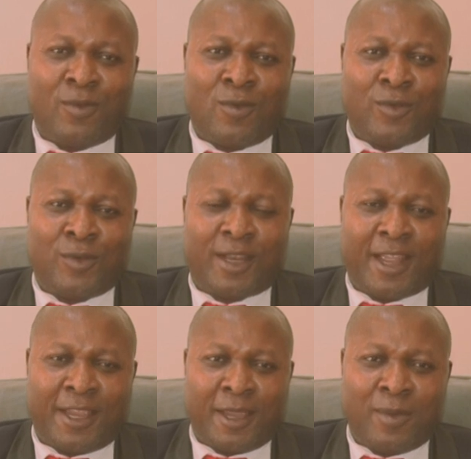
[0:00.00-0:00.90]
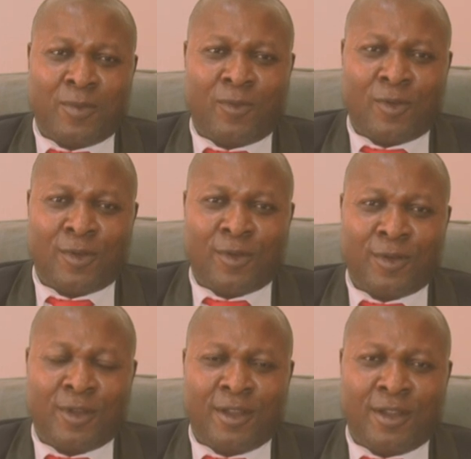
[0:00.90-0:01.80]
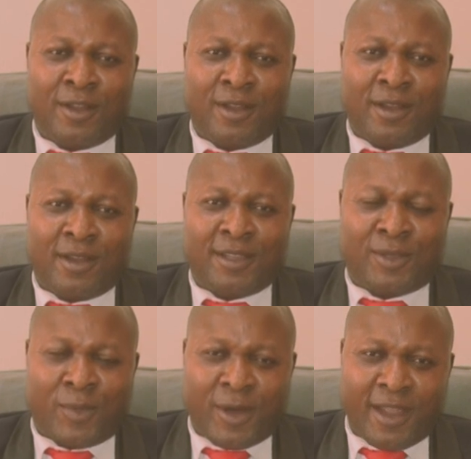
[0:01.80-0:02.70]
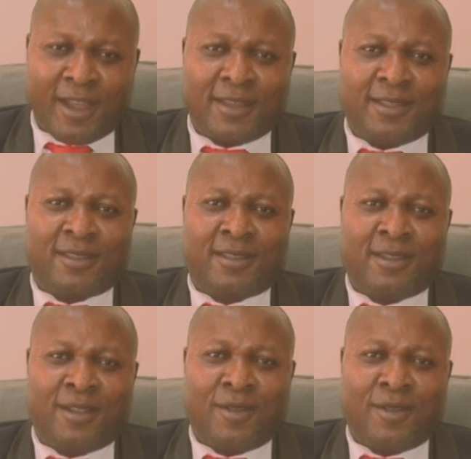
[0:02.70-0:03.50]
I want to thank him for his prayers,